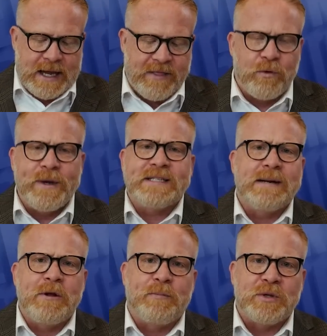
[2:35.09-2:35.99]
And the reason
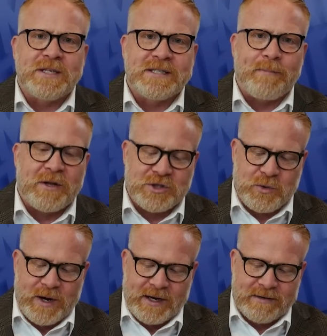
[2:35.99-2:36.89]
I'm going to put this up on
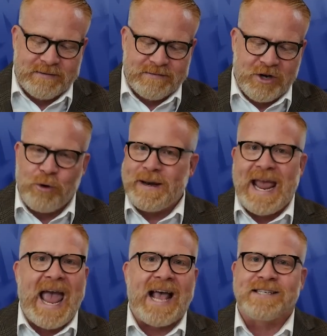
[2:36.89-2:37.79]
screen,
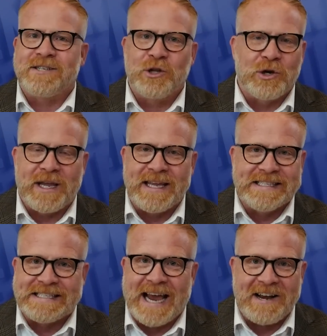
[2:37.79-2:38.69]
nobody asked to look
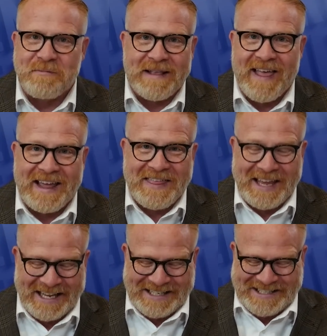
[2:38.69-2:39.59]
inside of me like
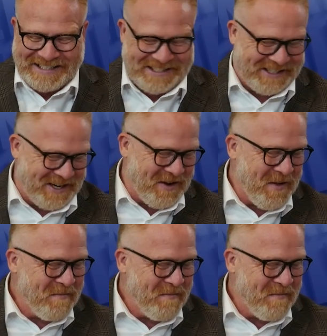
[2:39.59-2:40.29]
this.